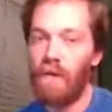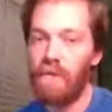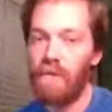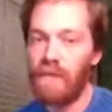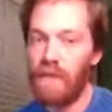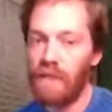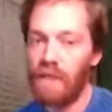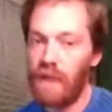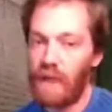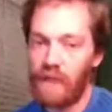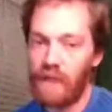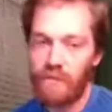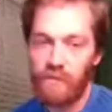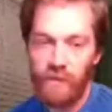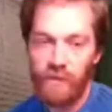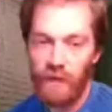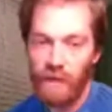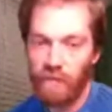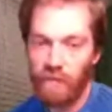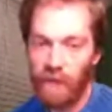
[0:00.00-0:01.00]
everything that gets
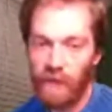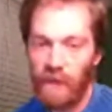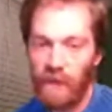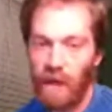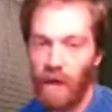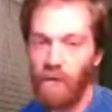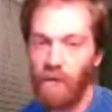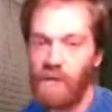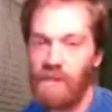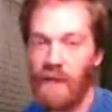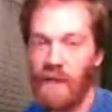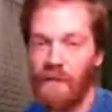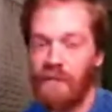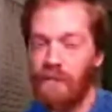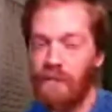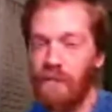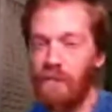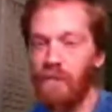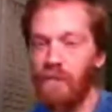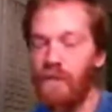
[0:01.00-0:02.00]
generated always
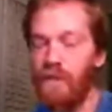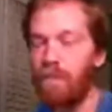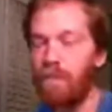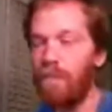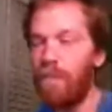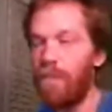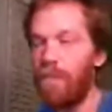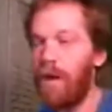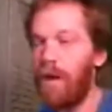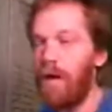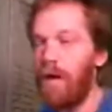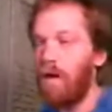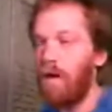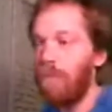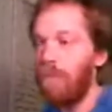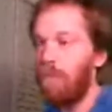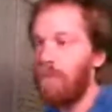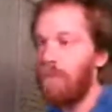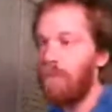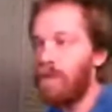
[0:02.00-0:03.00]
has a unique
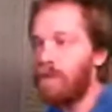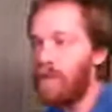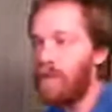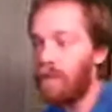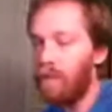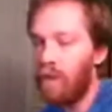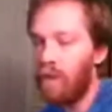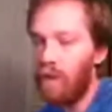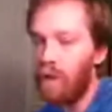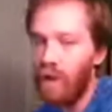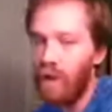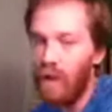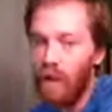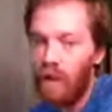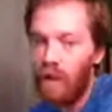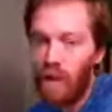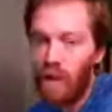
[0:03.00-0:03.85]
build number.